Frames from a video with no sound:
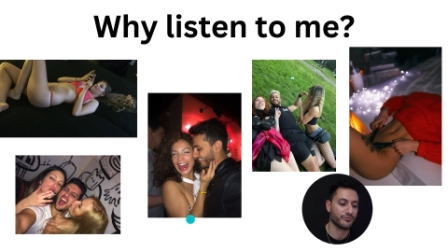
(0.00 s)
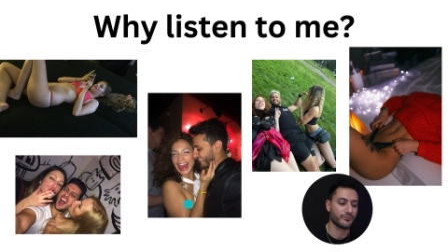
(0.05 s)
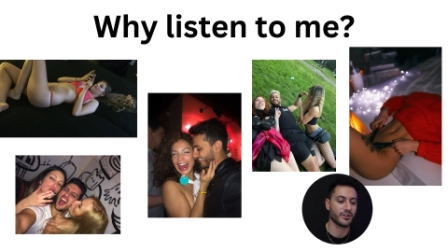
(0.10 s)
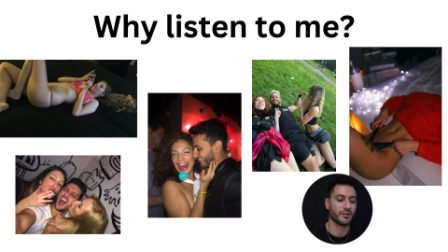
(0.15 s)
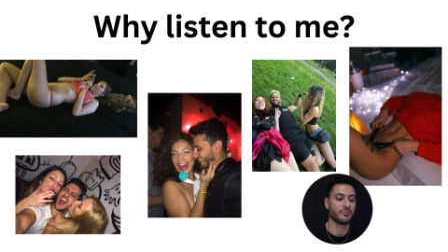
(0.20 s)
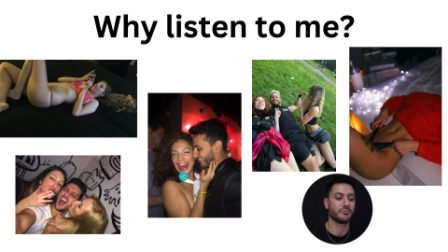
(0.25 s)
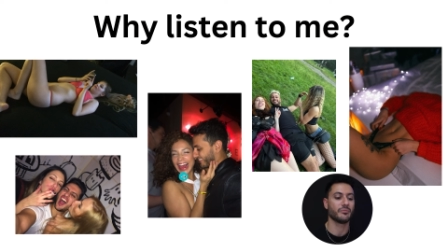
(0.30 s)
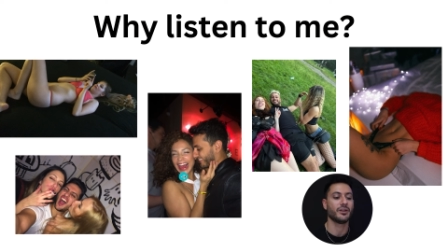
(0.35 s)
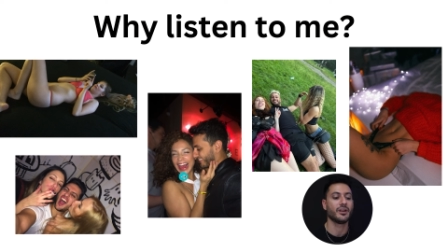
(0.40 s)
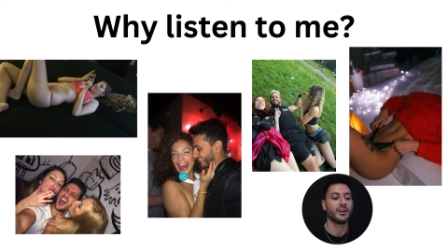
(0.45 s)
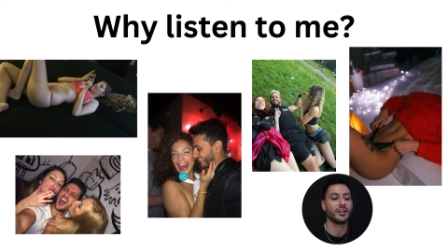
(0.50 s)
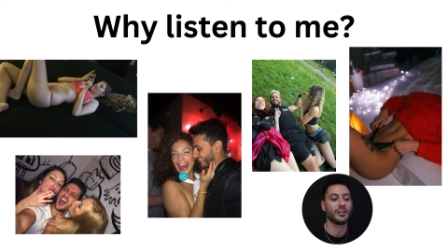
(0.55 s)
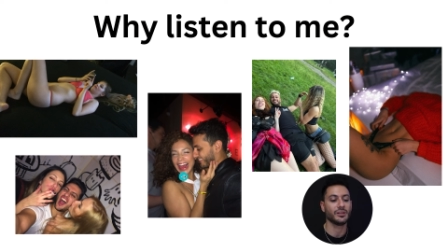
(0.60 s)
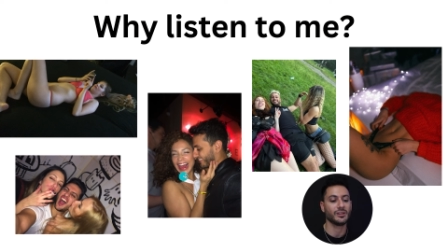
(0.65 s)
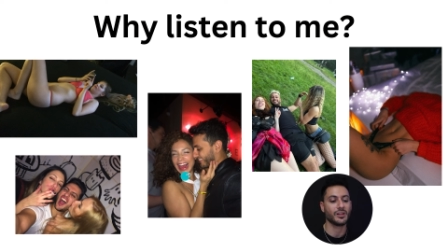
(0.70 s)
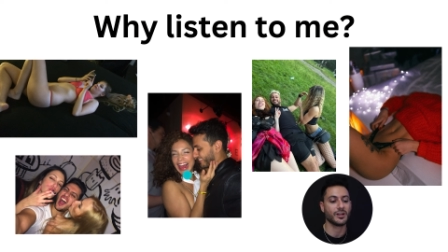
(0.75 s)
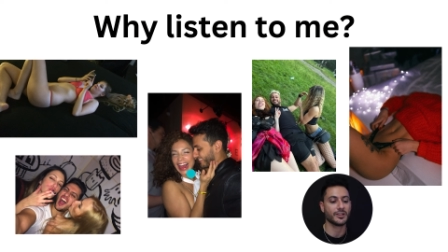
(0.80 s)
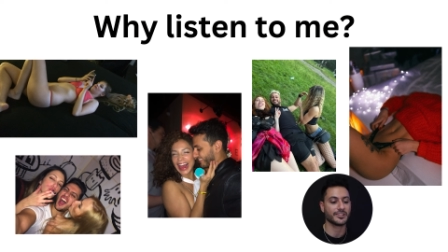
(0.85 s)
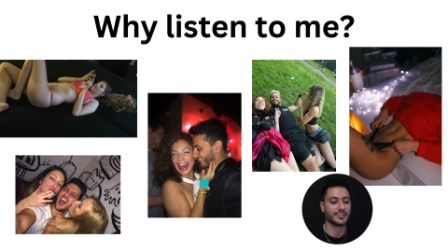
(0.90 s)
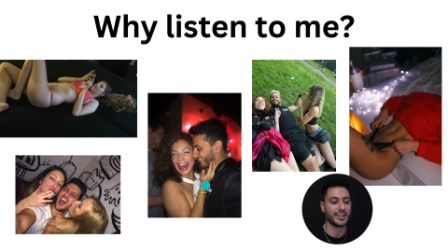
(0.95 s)
from
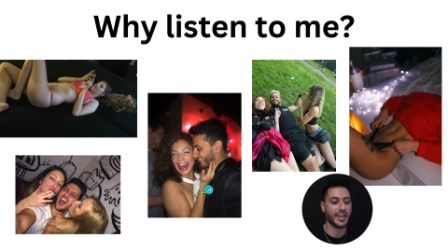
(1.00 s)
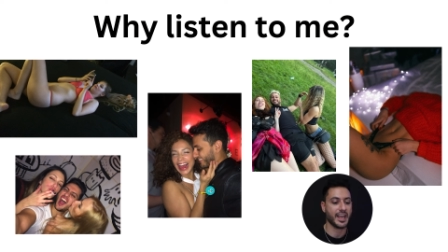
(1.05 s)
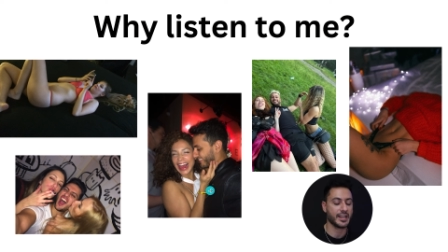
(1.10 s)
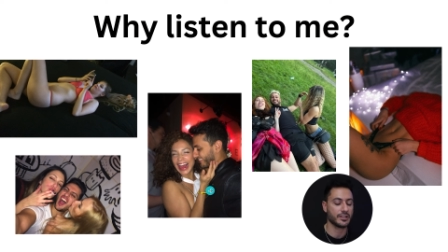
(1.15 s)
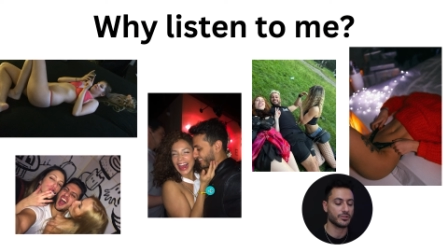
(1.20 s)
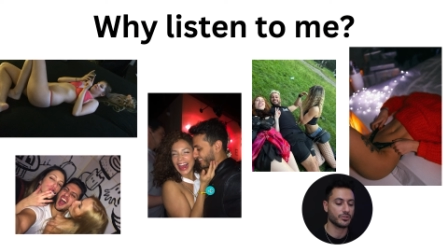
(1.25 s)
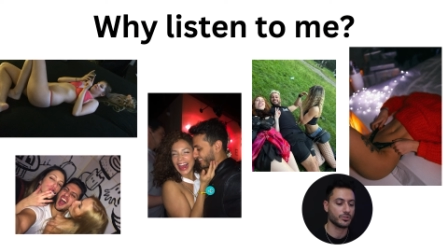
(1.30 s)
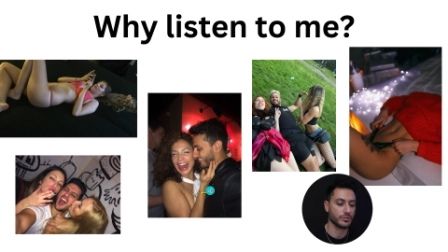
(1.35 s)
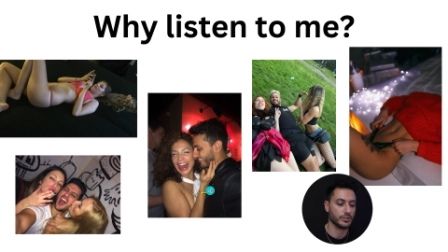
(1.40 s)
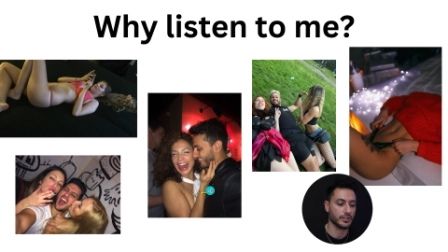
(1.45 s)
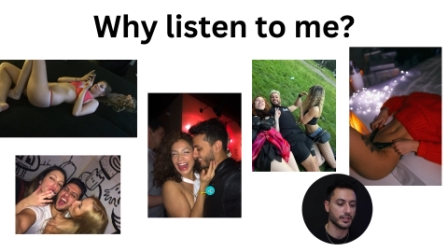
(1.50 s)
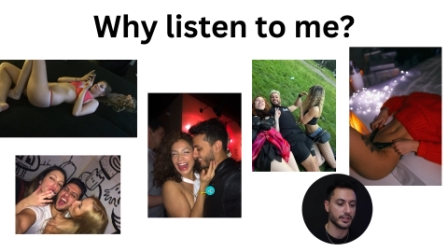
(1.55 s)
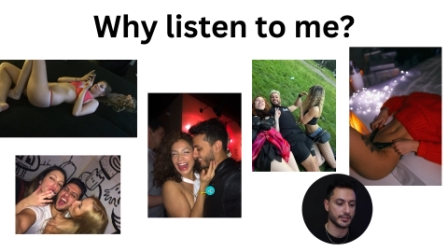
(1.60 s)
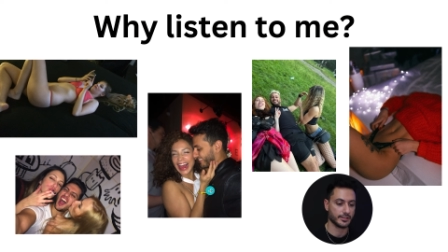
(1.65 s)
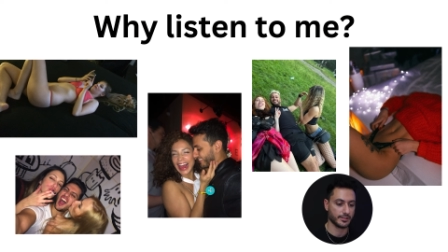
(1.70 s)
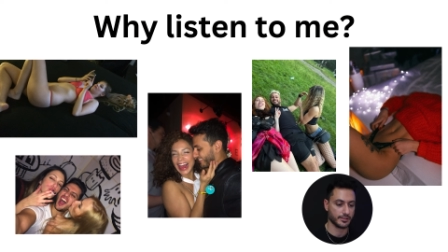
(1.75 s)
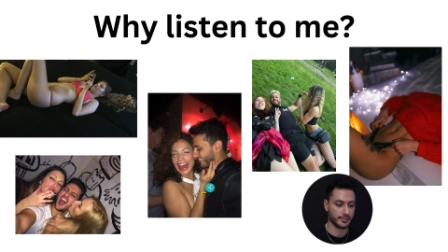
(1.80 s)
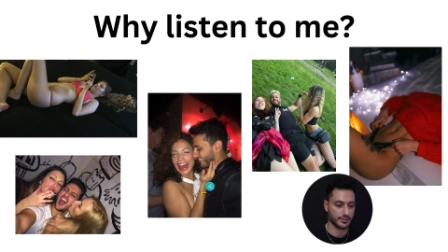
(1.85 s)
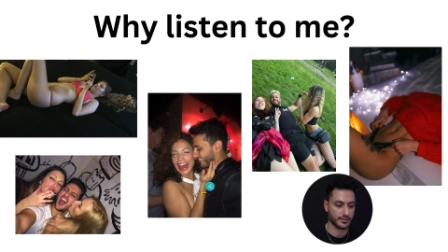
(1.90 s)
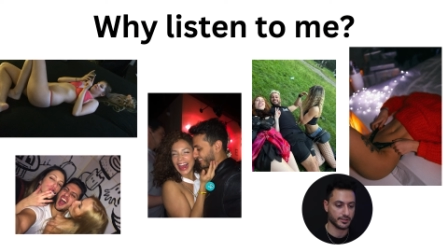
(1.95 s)
Los
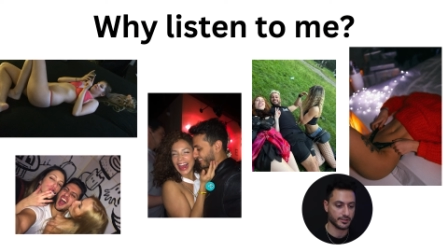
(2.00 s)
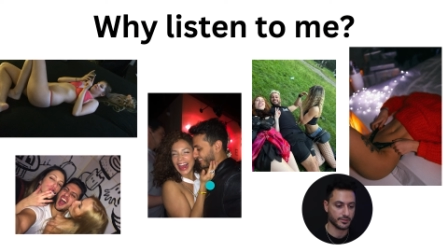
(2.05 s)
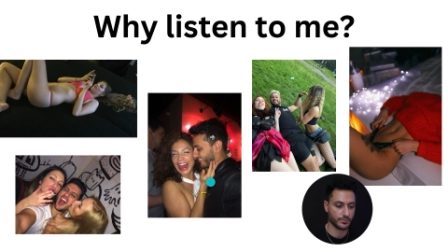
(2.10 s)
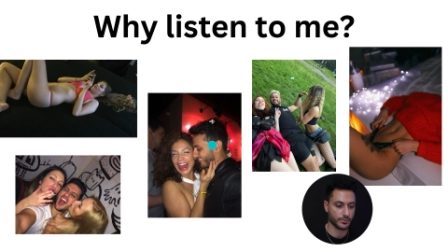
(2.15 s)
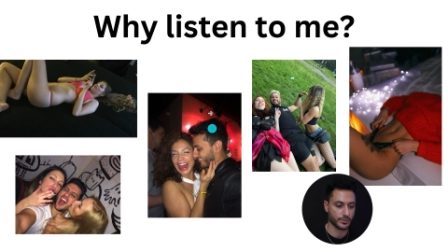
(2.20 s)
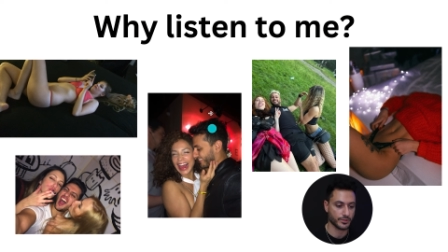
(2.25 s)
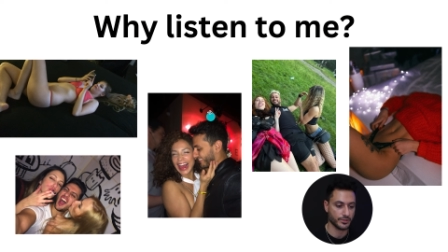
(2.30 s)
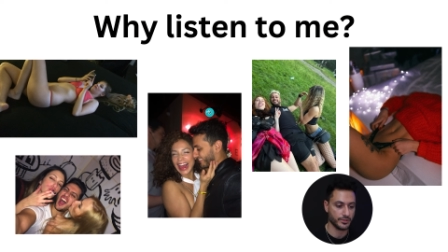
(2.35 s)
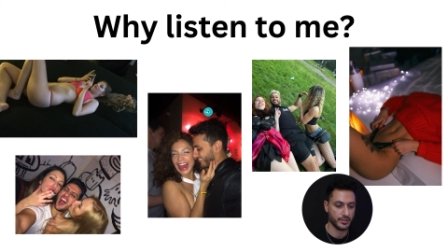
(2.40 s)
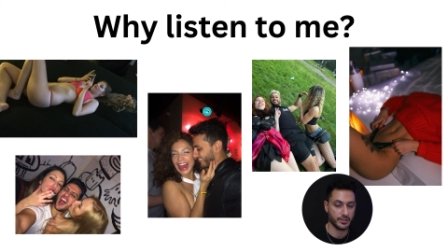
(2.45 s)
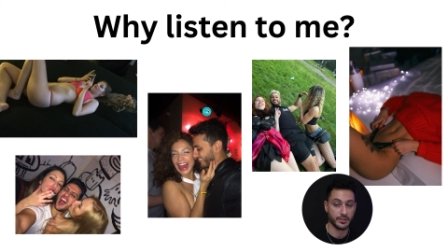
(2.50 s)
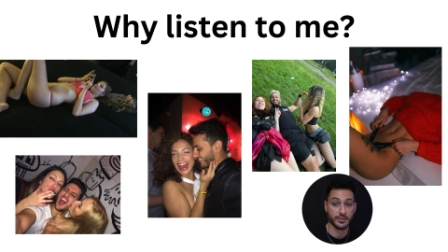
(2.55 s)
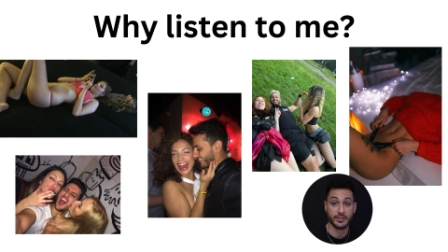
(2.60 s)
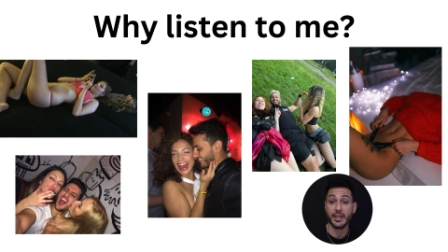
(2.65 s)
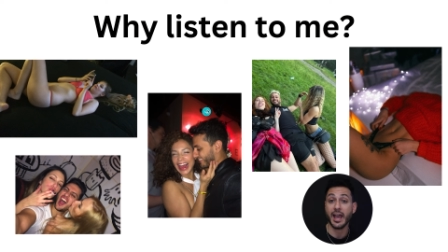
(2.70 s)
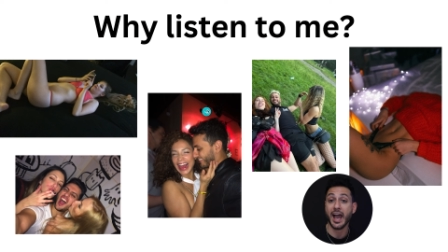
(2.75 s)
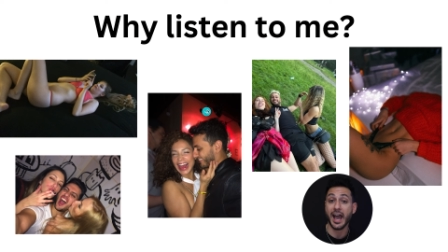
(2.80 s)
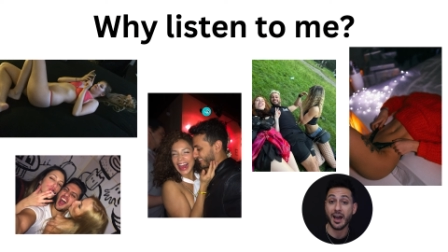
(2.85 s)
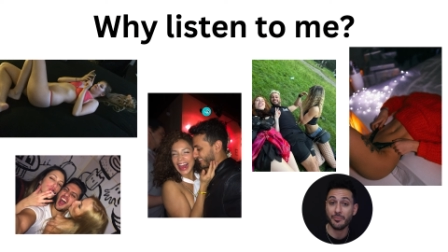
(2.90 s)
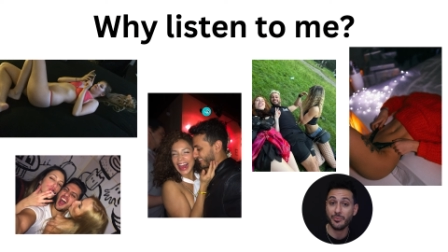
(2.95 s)
Angeles. This was in
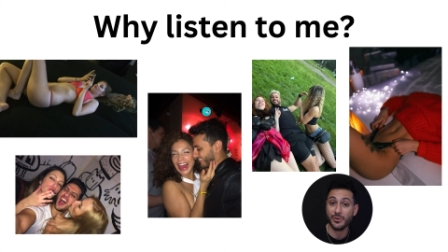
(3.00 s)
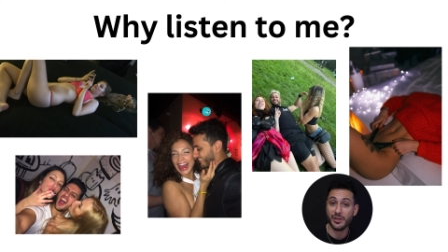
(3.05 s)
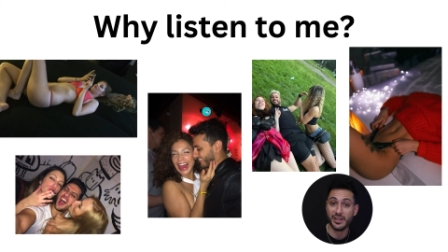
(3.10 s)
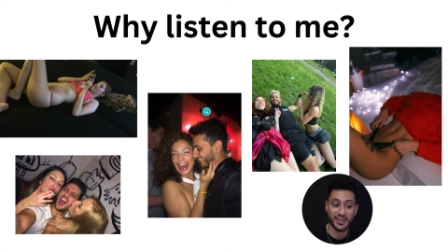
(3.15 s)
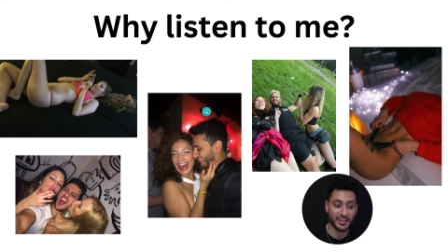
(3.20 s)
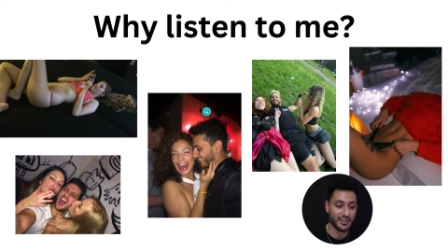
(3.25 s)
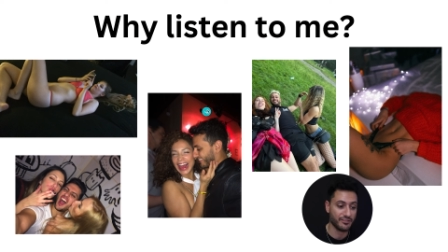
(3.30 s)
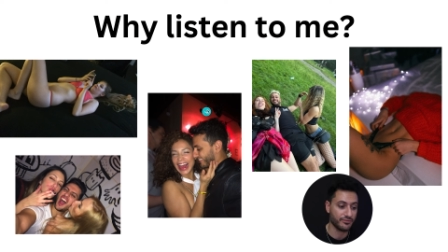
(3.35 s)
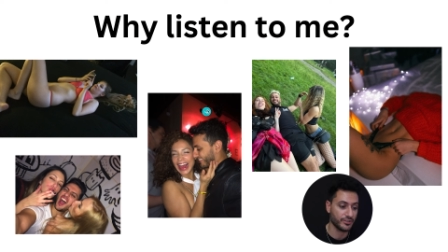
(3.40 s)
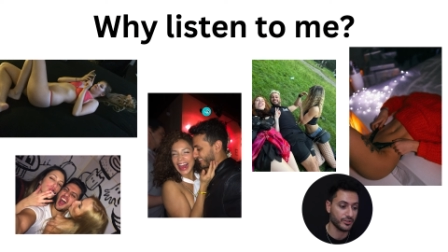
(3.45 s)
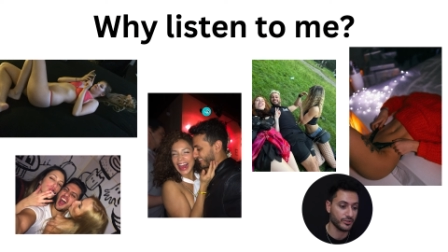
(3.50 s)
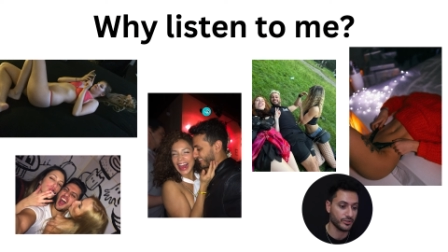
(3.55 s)
the Abbey, if